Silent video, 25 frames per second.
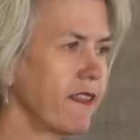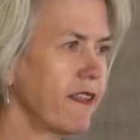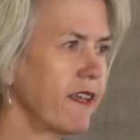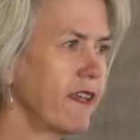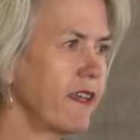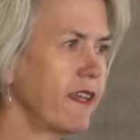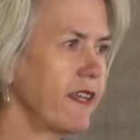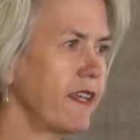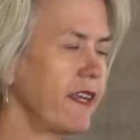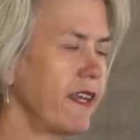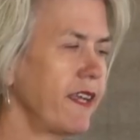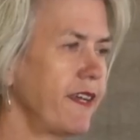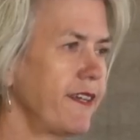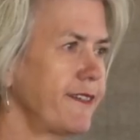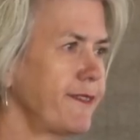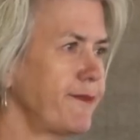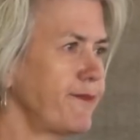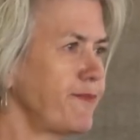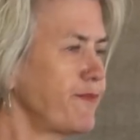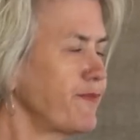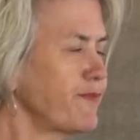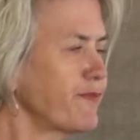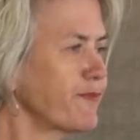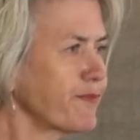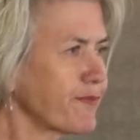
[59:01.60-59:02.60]
that
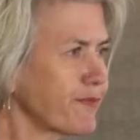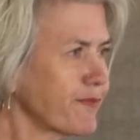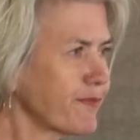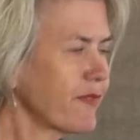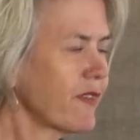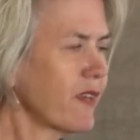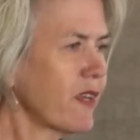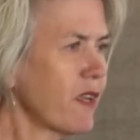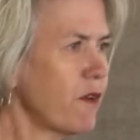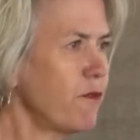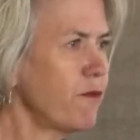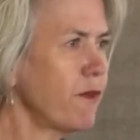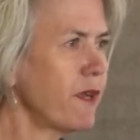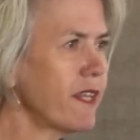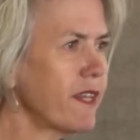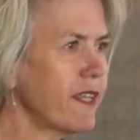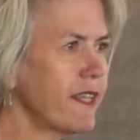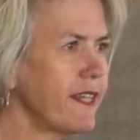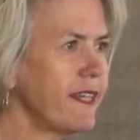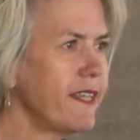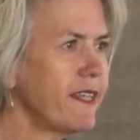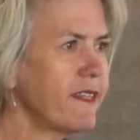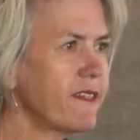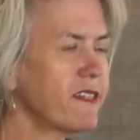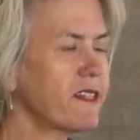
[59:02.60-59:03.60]
really
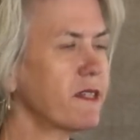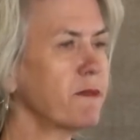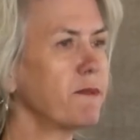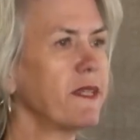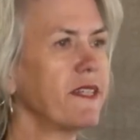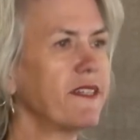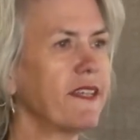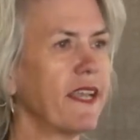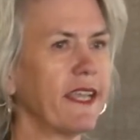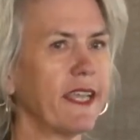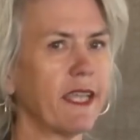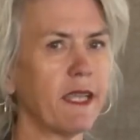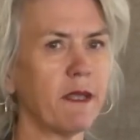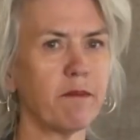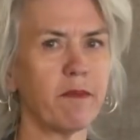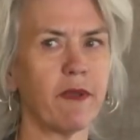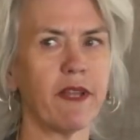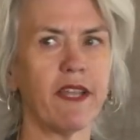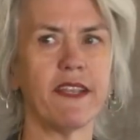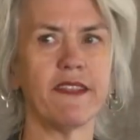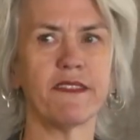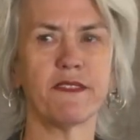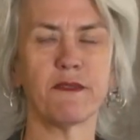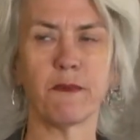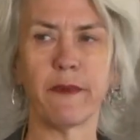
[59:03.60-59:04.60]
needs to be taking
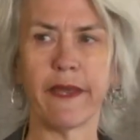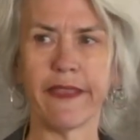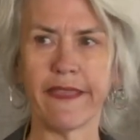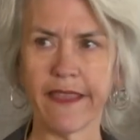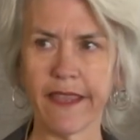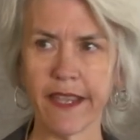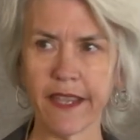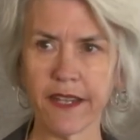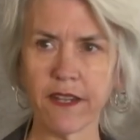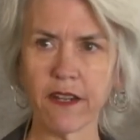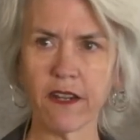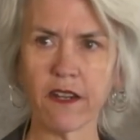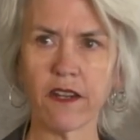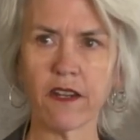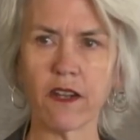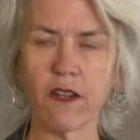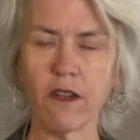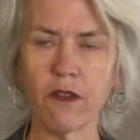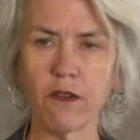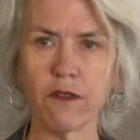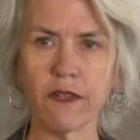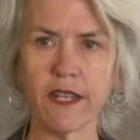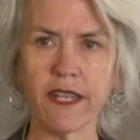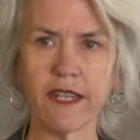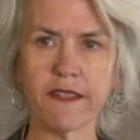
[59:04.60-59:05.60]
place within our
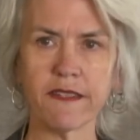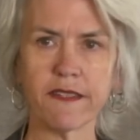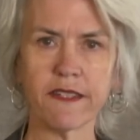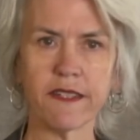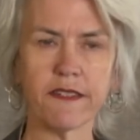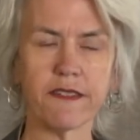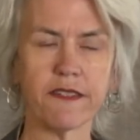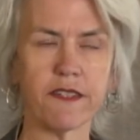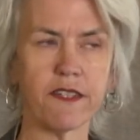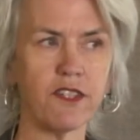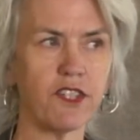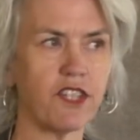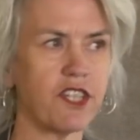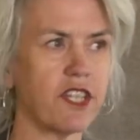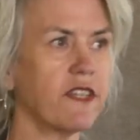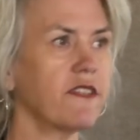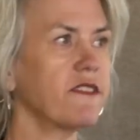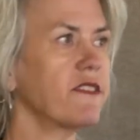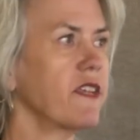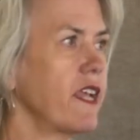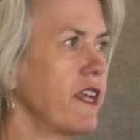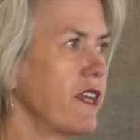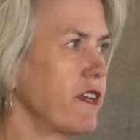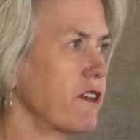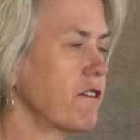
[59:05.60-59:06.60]
own institutions
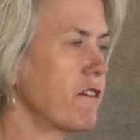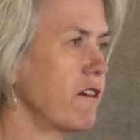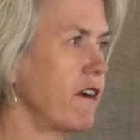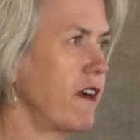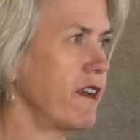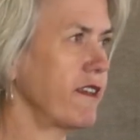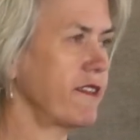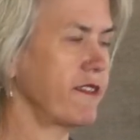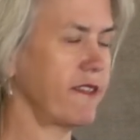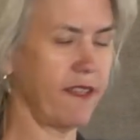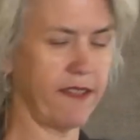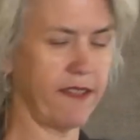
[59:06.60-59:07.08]
and across